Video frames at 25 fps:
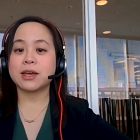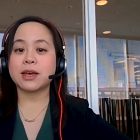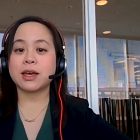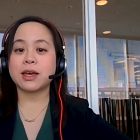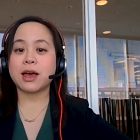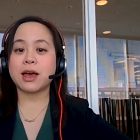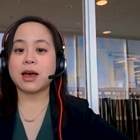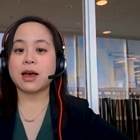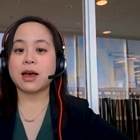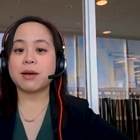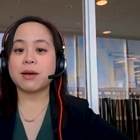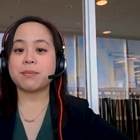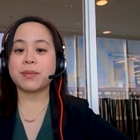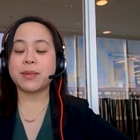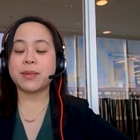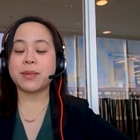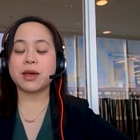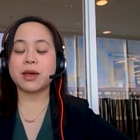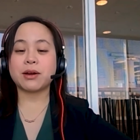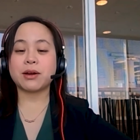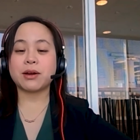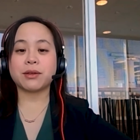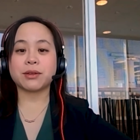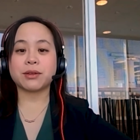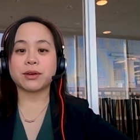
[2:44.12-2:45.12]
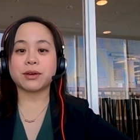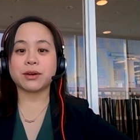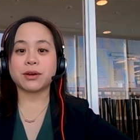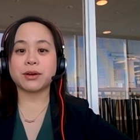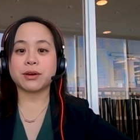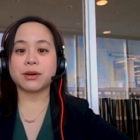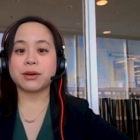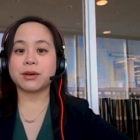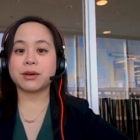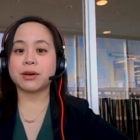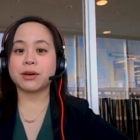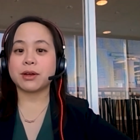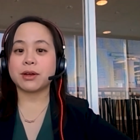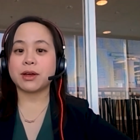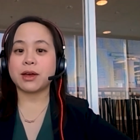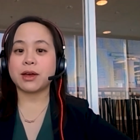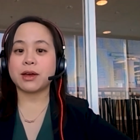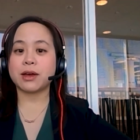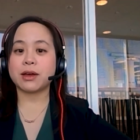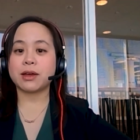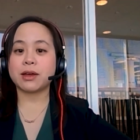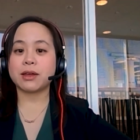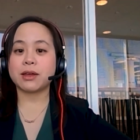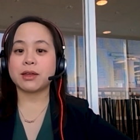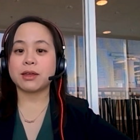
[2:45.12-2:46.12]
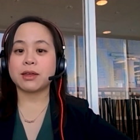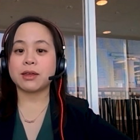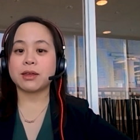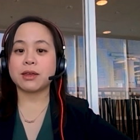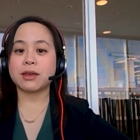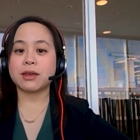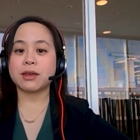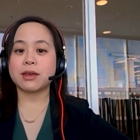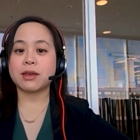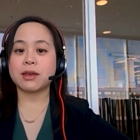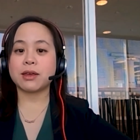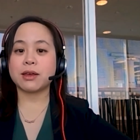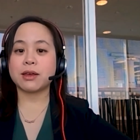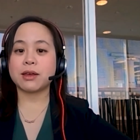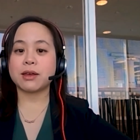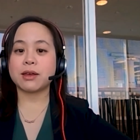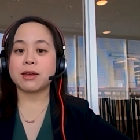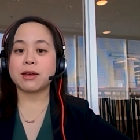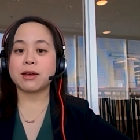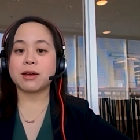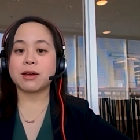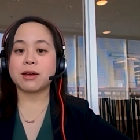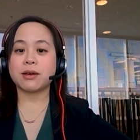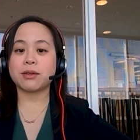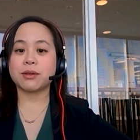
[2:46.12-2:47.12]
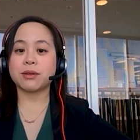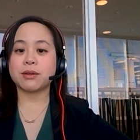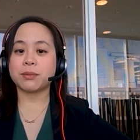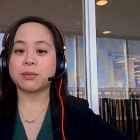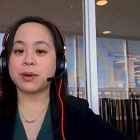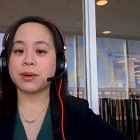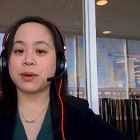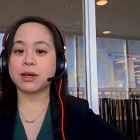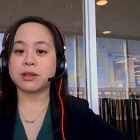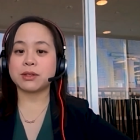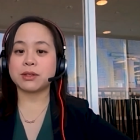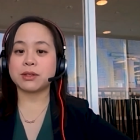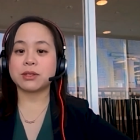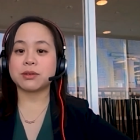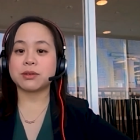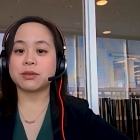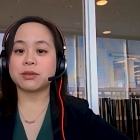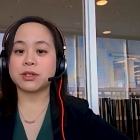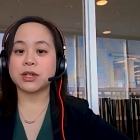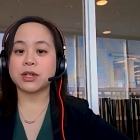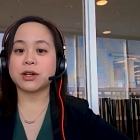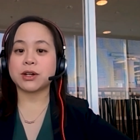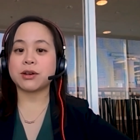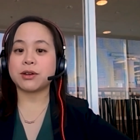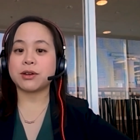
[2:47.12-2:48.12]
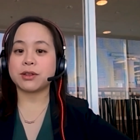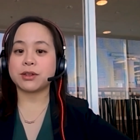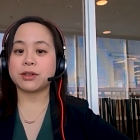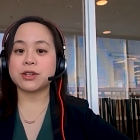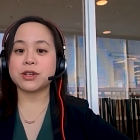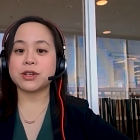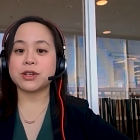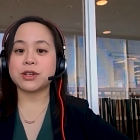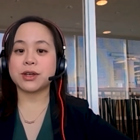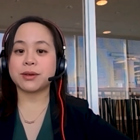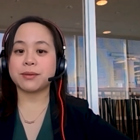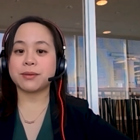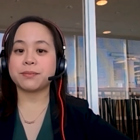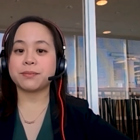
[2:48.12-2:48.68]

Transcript: um, and other, uh, other ways through technology.